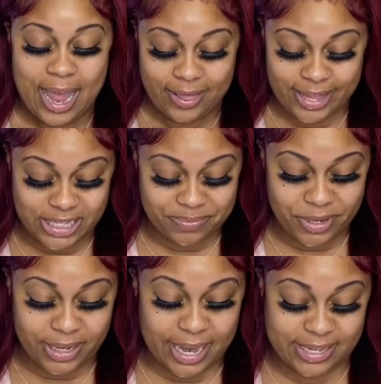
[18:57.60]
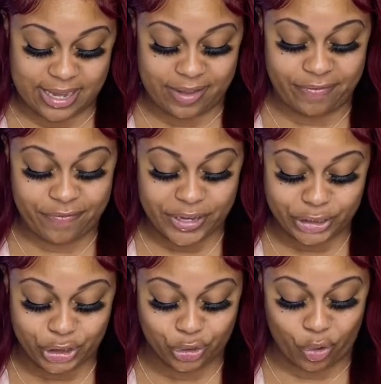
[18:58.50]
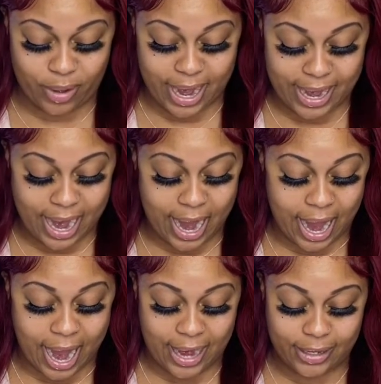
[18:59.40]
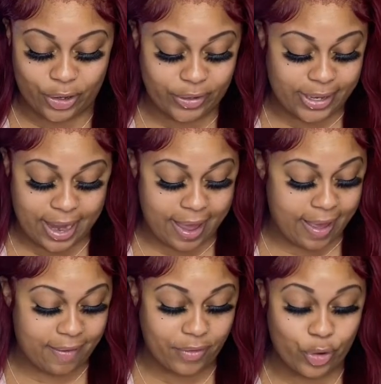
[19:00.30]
This book is official, okay? I literally have